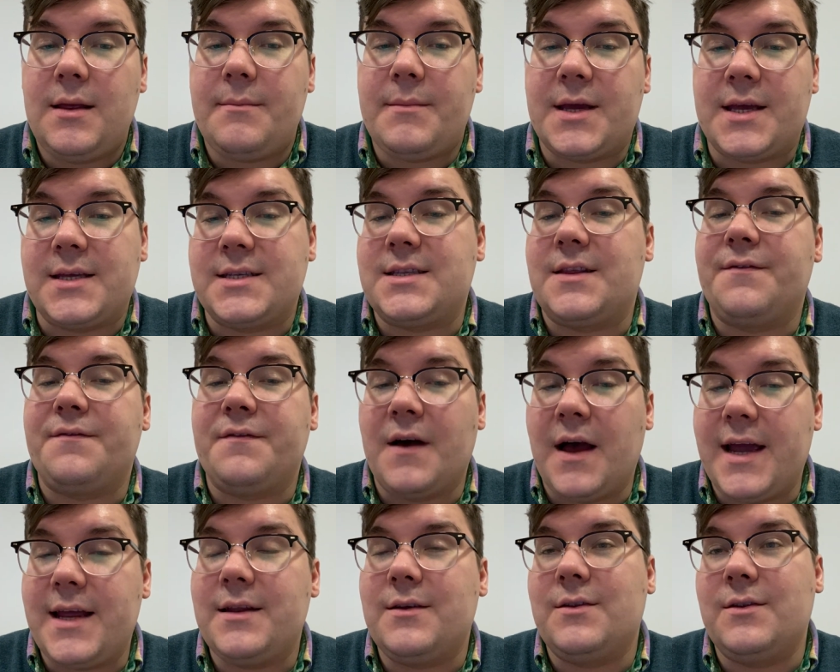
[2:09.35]
Because the
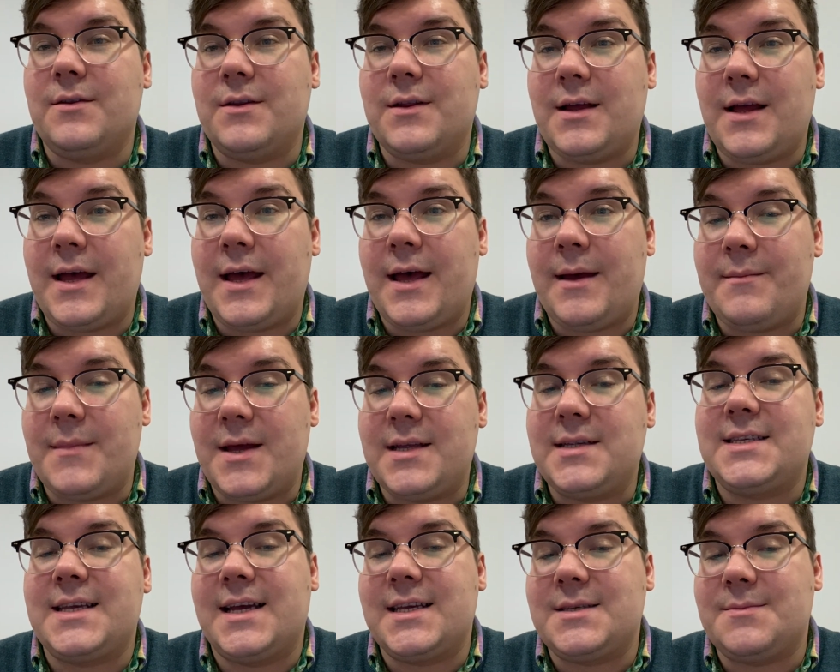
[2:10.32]
final
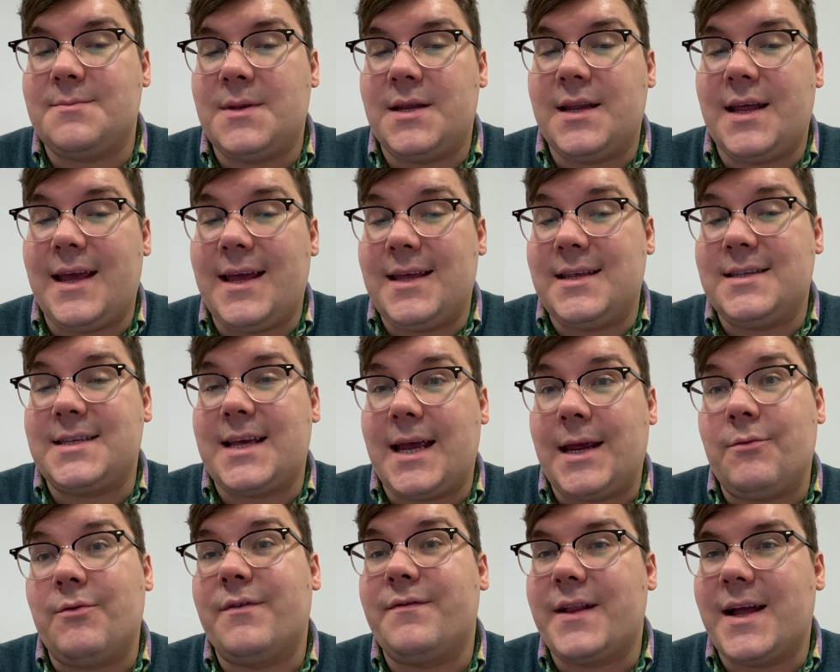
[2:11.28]
assessment is
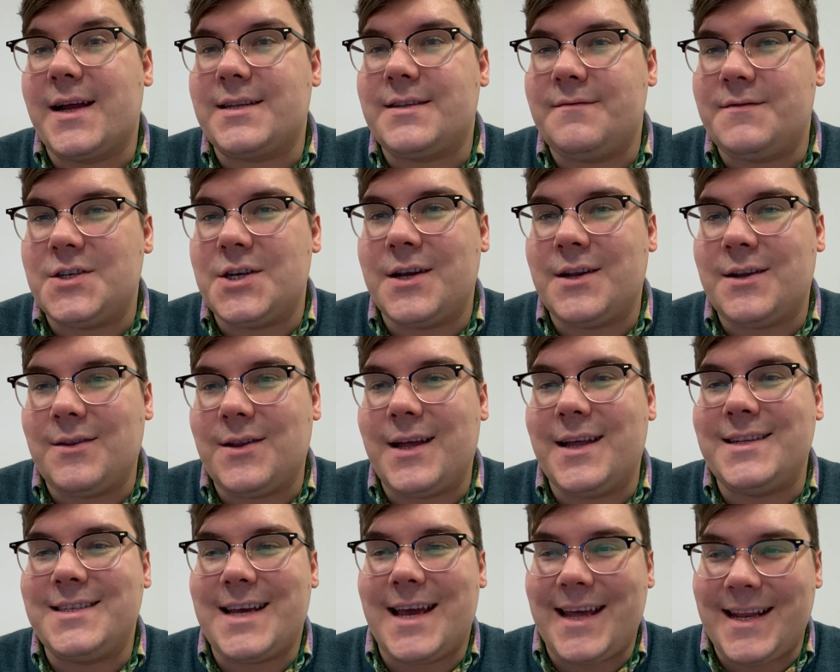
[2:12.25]
a reflective journal
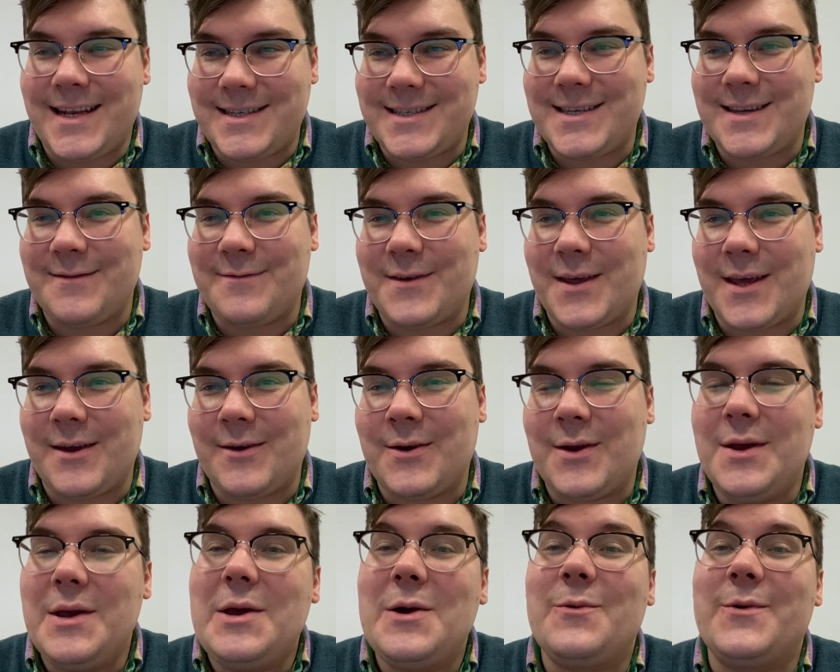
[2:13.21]
and interview,
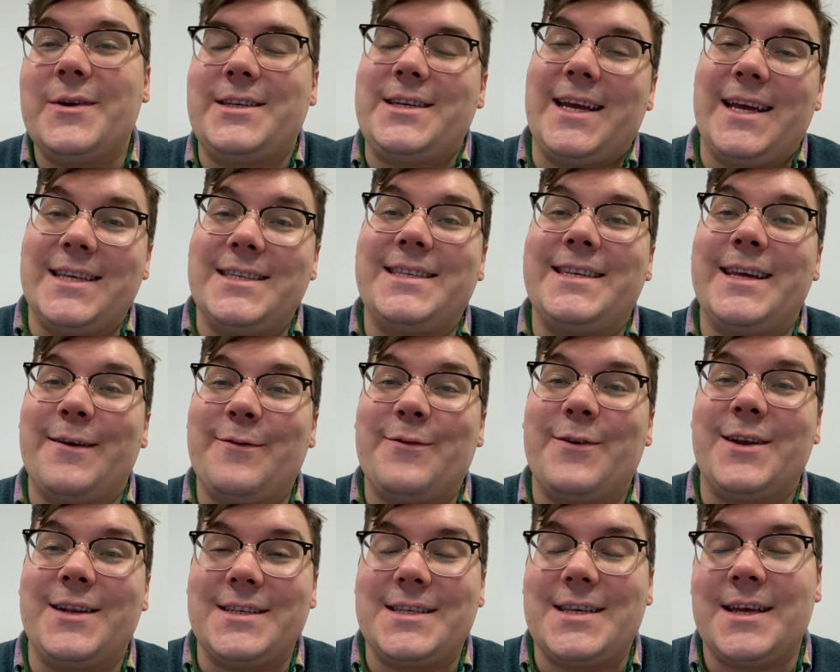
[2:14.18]
which is
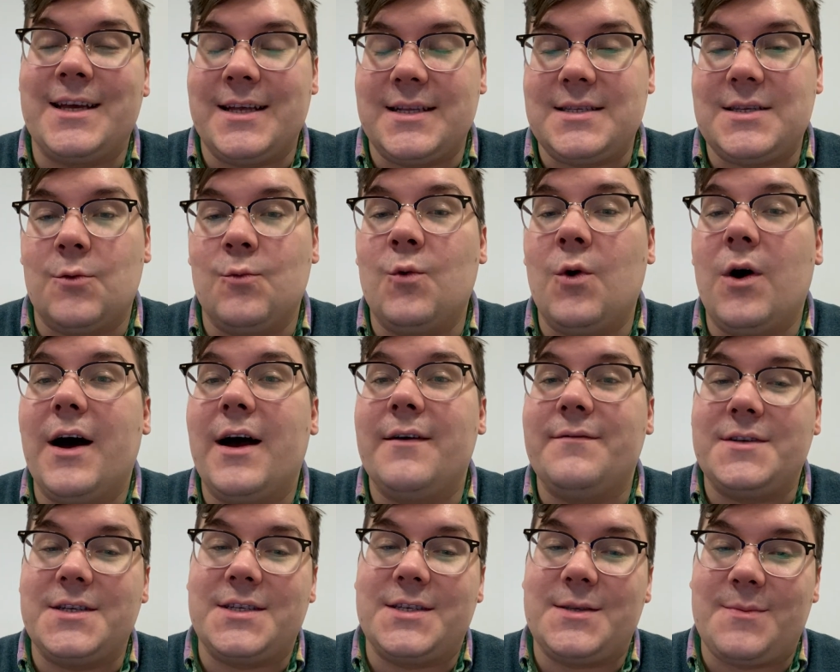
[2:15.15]
different to what
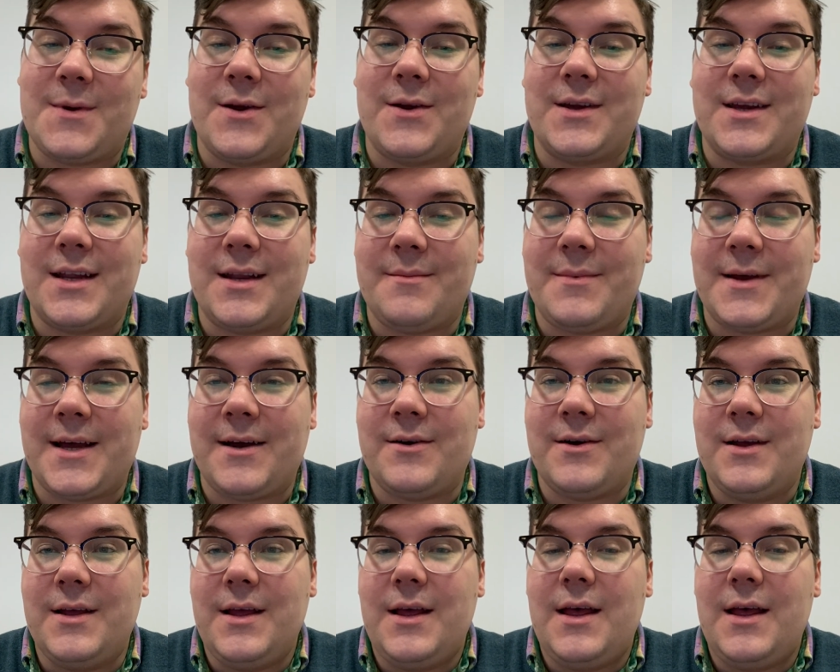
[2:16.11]
I've just spoken about.